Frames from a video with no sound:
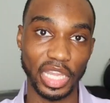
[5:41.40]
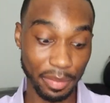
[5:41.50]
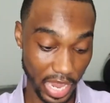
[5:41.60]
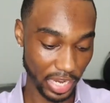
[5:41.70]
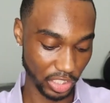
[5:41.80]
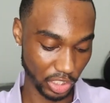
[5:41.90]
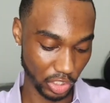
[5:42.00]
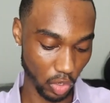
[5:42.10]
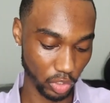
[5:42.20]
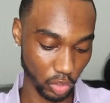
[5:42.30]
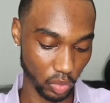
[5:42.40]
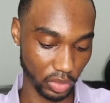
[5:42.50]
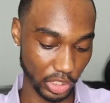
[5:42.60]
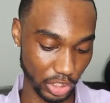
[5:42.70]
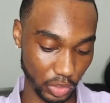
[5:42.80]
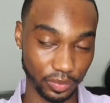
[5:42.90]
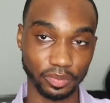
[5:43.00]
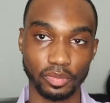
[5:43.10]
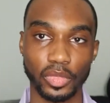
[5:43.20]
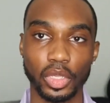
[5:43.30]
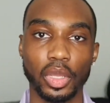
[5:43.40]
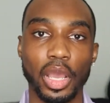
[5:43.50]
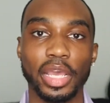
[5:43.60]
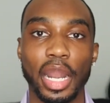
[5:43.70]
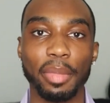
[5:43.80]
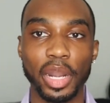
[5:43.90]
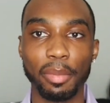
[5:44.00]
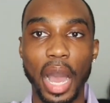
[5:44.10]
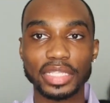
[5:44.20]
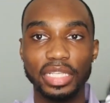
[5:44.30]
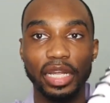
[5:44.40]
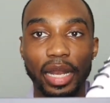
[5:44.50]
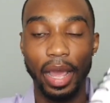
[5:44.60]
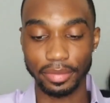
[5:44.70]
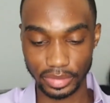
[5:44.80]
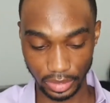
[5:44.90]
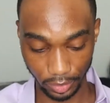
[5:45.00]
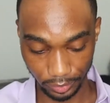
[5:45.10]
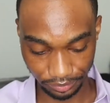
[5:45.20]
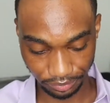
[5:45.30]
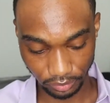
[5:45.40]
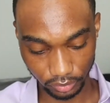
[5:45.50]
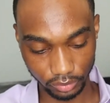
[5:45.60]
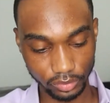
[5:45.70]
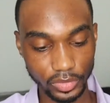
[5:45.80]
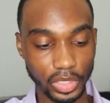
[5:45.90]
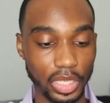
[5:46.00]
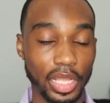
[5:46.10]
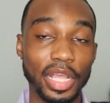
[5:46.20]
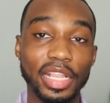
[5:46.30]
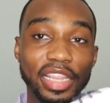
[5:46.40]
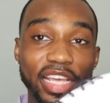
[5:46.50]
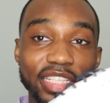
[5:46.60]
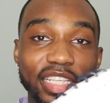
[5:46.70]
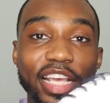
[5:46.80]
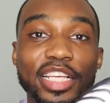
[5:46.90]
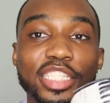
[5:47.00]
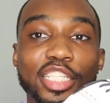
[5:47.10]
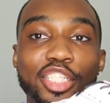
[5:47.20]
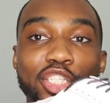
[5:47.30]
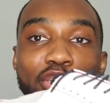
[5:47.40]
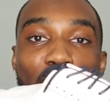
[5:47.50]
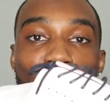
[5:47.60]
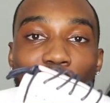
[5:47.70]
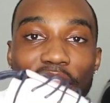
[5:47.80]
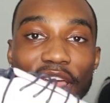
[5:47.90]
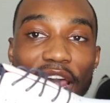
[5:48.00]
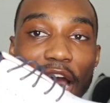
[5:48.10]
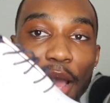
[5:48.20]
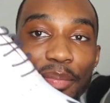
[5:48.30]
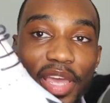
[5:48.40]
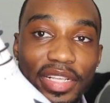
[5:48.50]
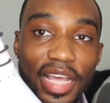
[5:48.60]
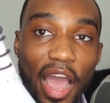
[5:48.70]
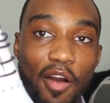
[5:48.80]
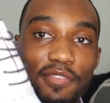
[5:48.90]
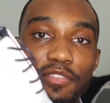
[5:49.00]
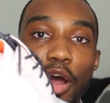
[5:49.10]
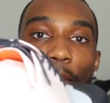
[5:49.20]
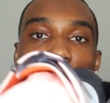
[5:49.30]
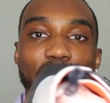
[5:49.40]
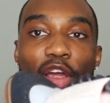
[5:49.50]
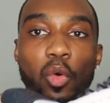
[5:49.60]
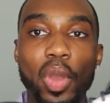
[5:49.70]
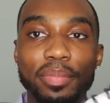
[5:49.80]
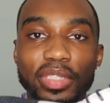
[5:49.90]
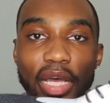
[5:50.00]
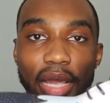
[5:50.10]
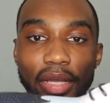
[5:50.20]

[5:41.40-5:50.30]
Let me actually show you the shoe, and I'm unboxing it now. So this is the shoe that I picked out from their website.